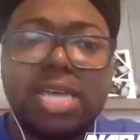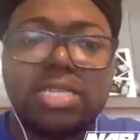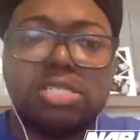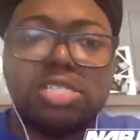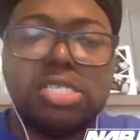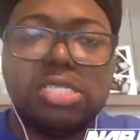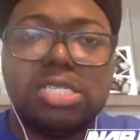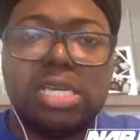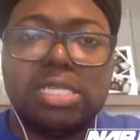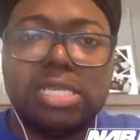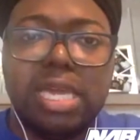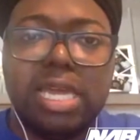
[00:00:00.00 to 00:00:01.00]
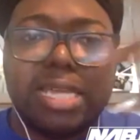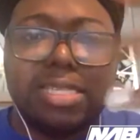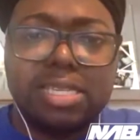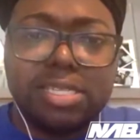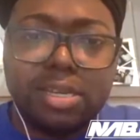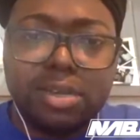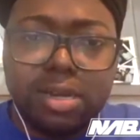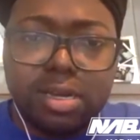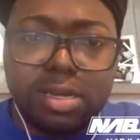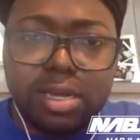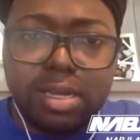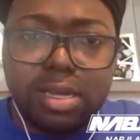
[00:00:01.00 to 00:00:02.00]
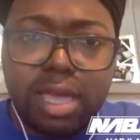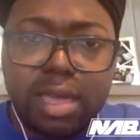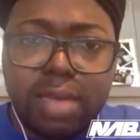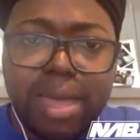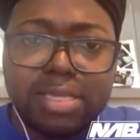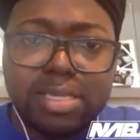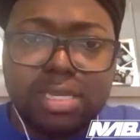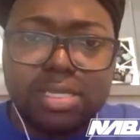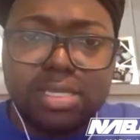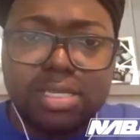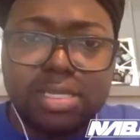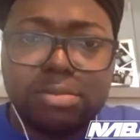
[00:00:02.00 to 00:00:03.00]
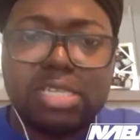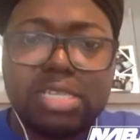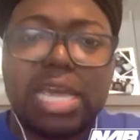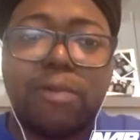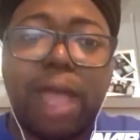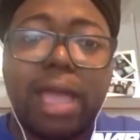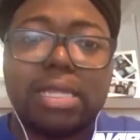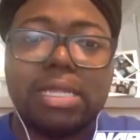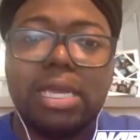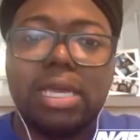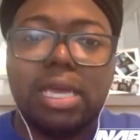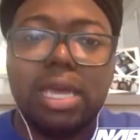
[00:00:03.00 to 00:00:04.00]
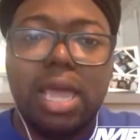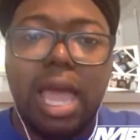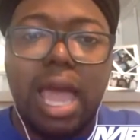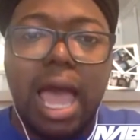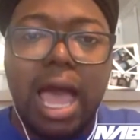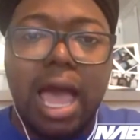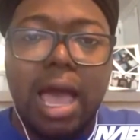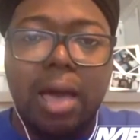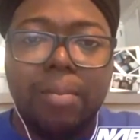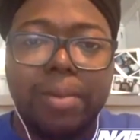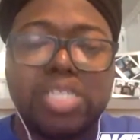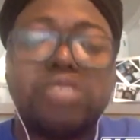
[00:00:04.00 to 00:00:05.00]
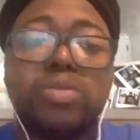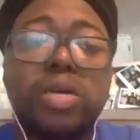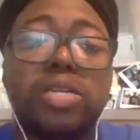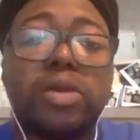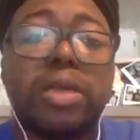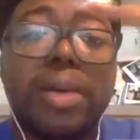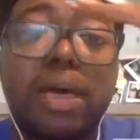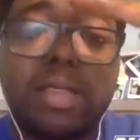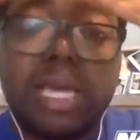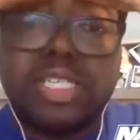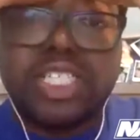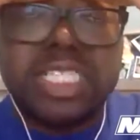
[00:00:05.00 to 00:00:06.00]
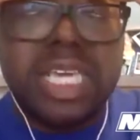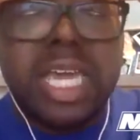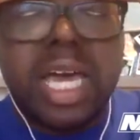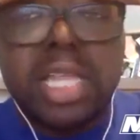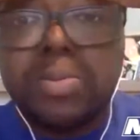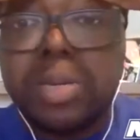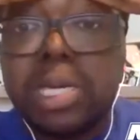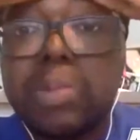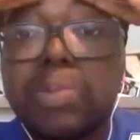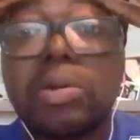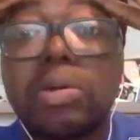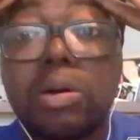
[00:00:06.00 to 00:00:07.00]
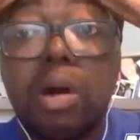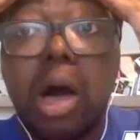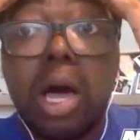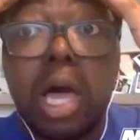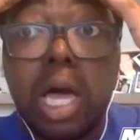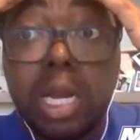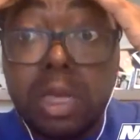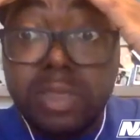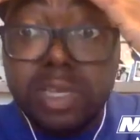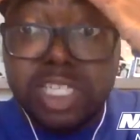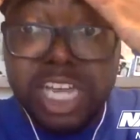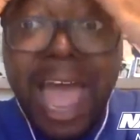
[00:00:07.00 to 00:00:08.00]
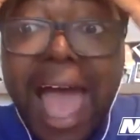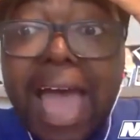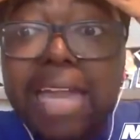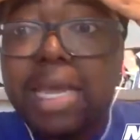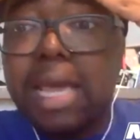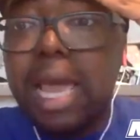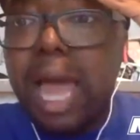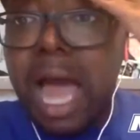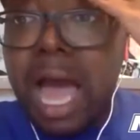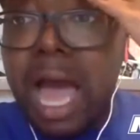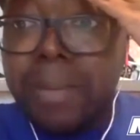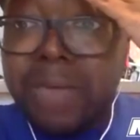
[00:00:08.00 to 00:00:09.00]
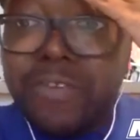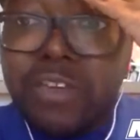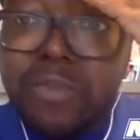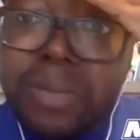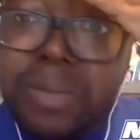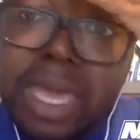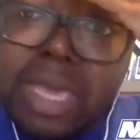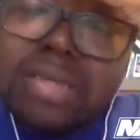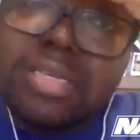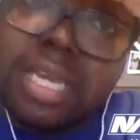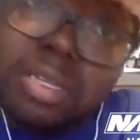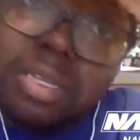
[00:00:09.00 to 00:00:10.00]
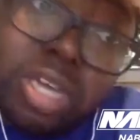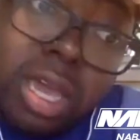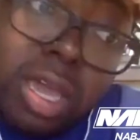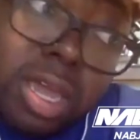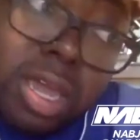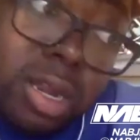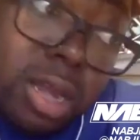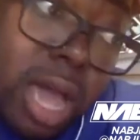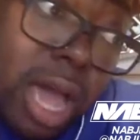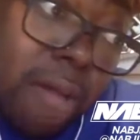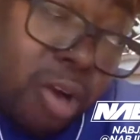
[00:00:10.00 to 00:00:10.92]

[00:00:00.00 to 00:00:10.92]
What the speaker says: she sent in. I sent her a message directly, but she was wondering about just seeing other people on the chat. If you've been paying attention or